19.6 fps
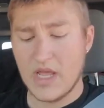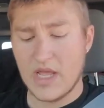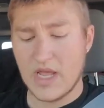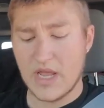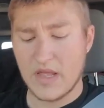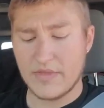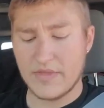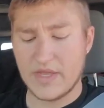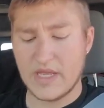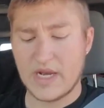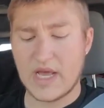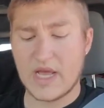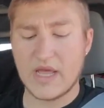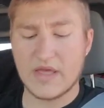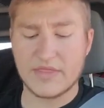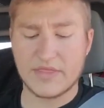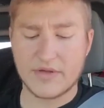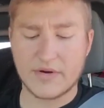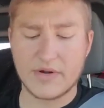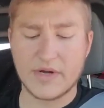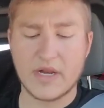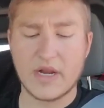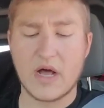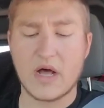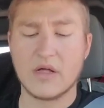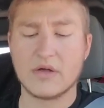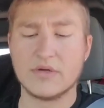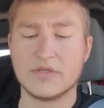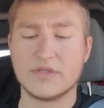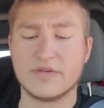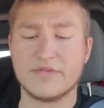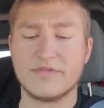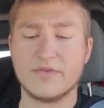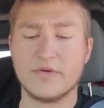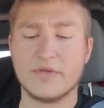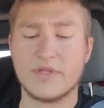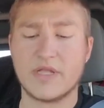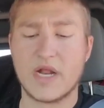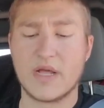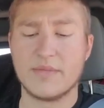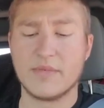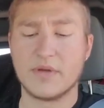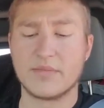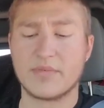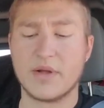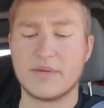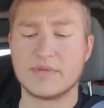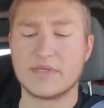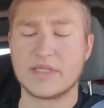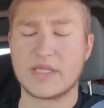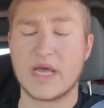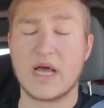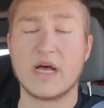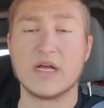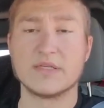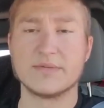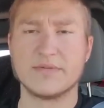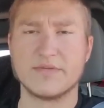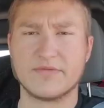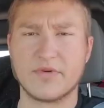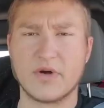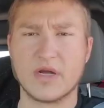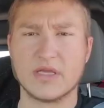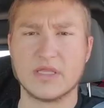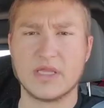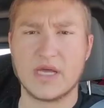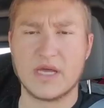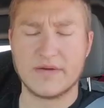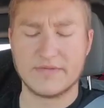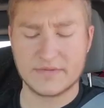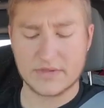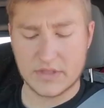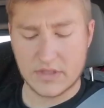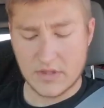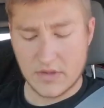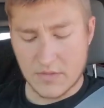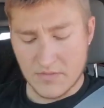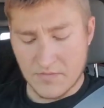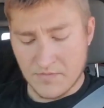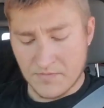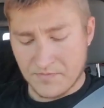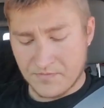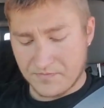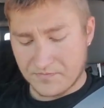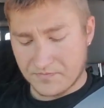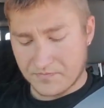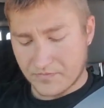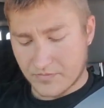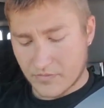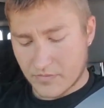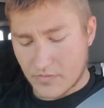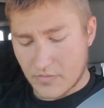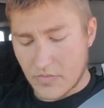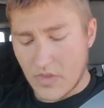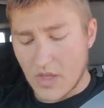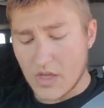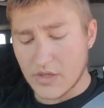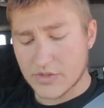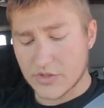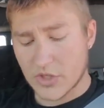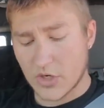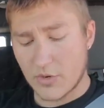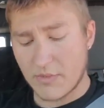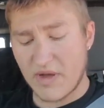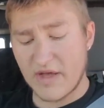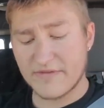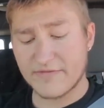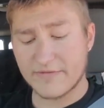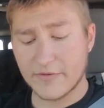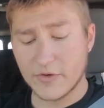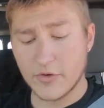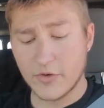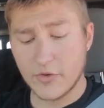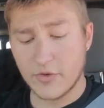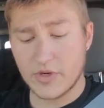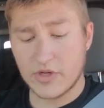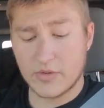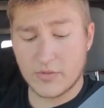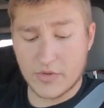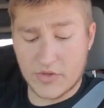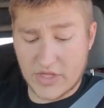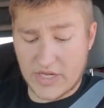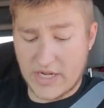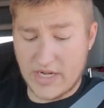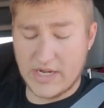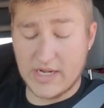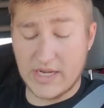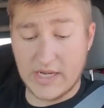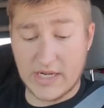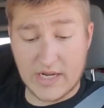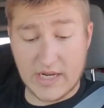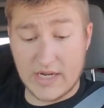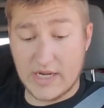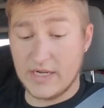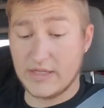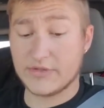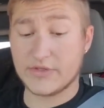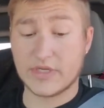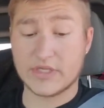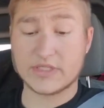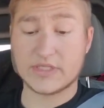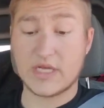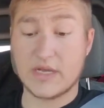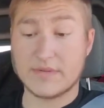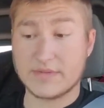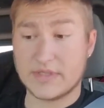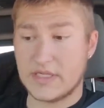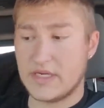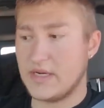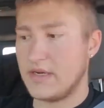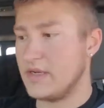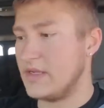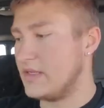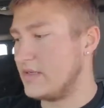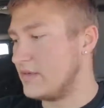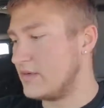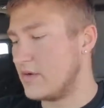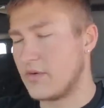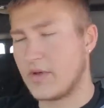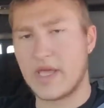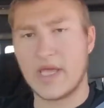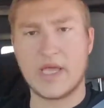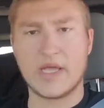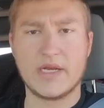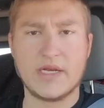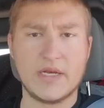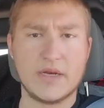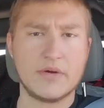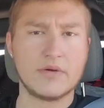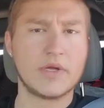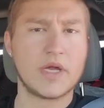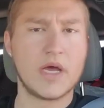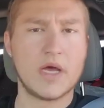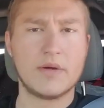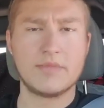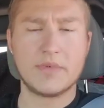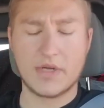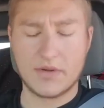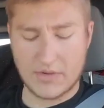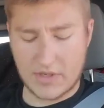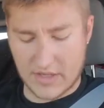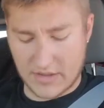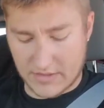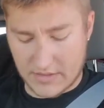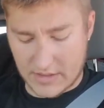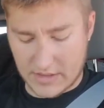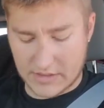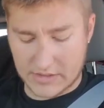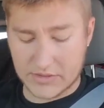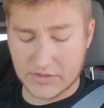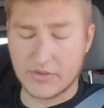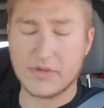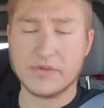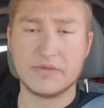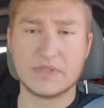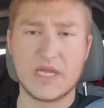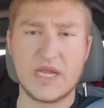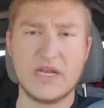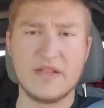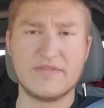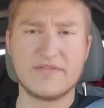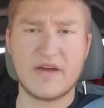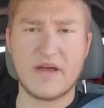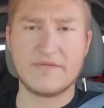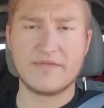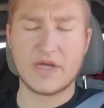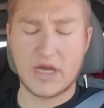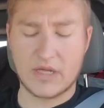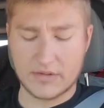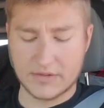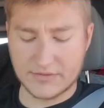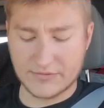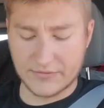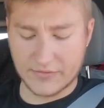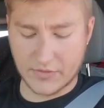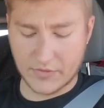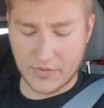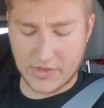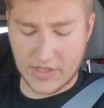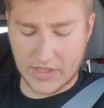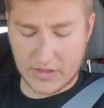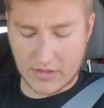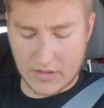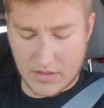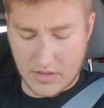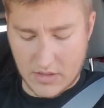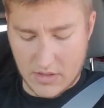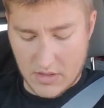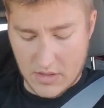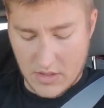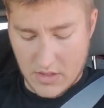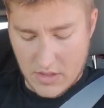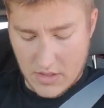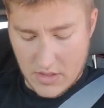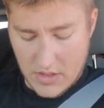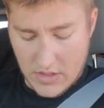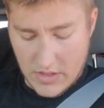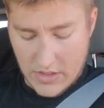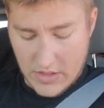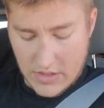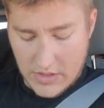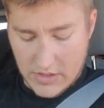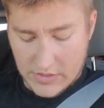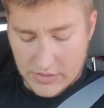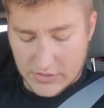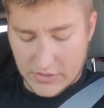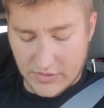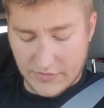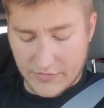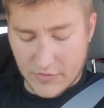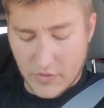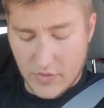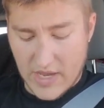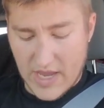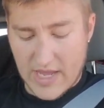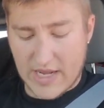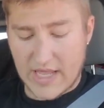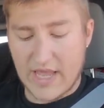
And then I had $30 of food that I meal prepped at the house before I left. So my food, which I didn't eat at any truck stops, I didn't eat no candy, no gum, no nothing. So it was $85 for the week. So if you add